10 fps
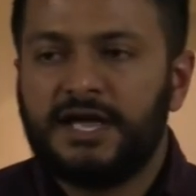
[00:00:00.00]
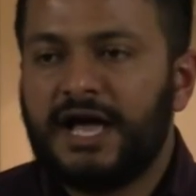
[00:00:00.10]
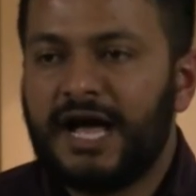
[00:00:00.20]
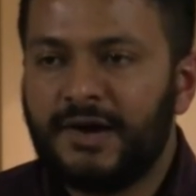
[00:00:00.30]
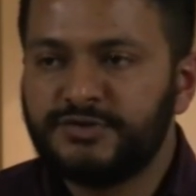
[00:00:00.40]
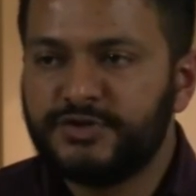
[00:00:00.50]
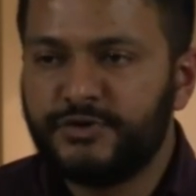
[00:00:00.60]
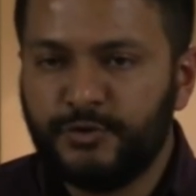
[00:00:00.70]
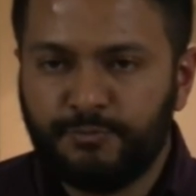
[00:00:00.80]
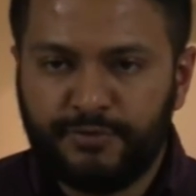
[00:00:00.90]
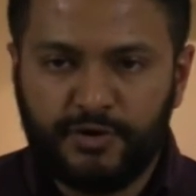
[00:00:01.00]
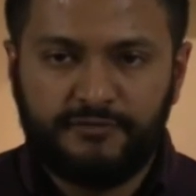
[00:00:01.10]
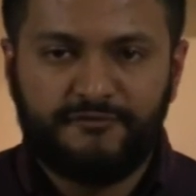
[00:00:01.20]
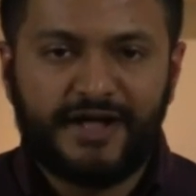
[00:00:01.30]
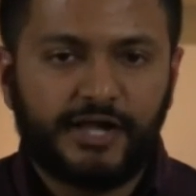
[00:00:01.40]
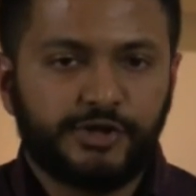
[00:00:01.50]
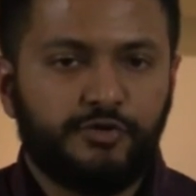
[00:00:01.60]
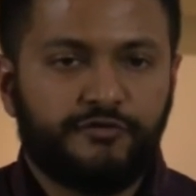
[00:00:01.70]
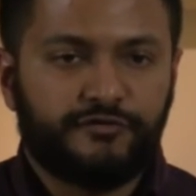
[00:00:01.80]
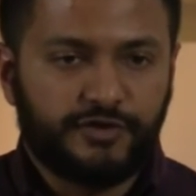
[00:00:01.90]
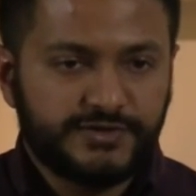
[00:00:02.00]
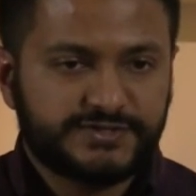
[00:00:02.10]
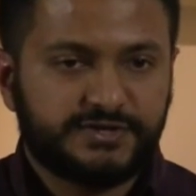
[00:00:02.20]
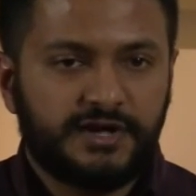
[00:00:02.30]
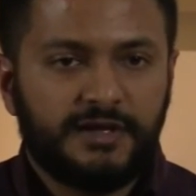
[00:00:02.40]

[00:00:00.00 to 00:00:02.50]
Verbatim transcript: how do you put value first?